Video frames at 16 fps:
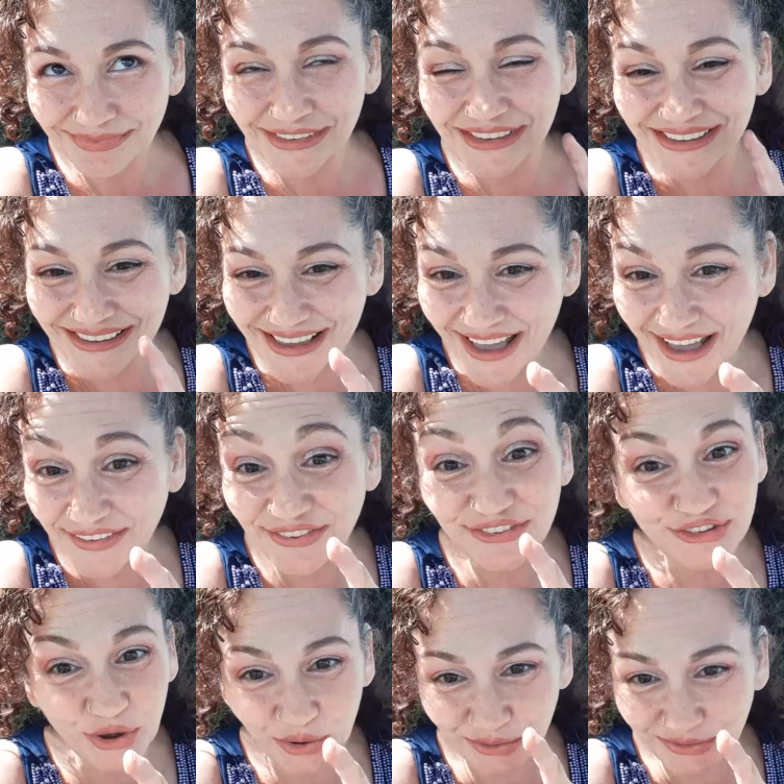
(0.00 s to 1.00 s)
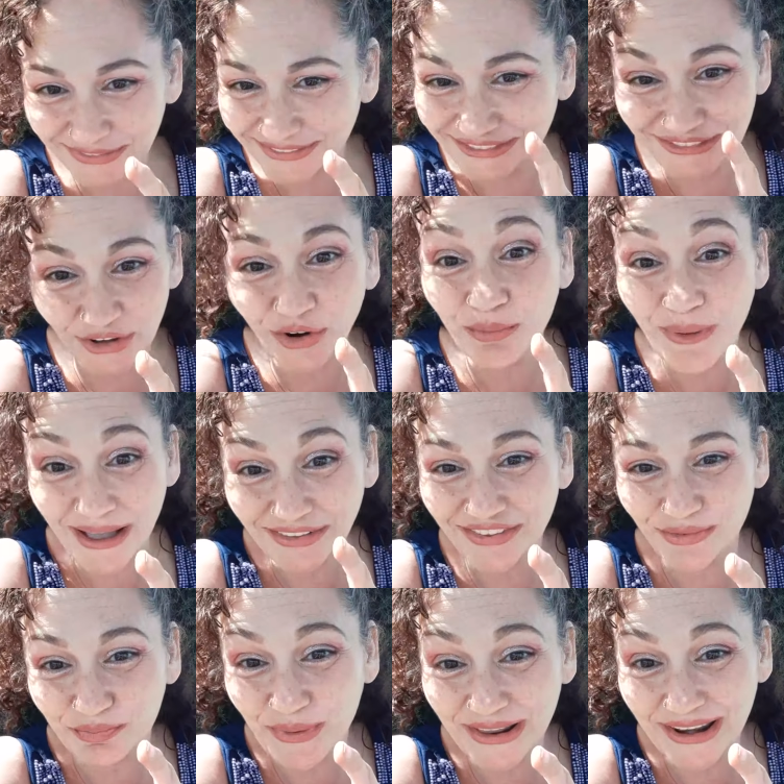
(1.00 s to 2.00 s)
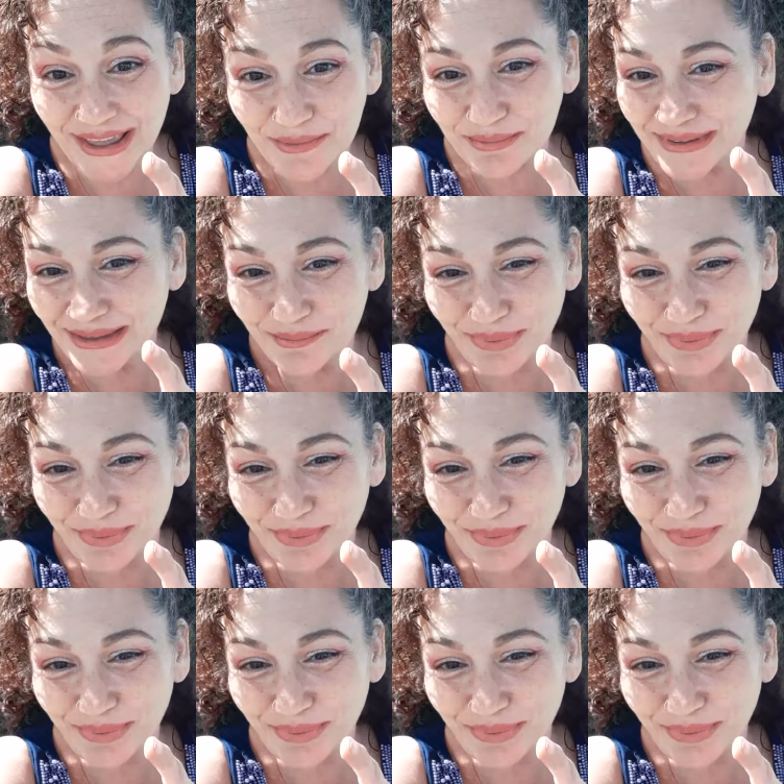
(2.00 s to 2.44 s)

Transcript: Yes, don't, it might spit at me,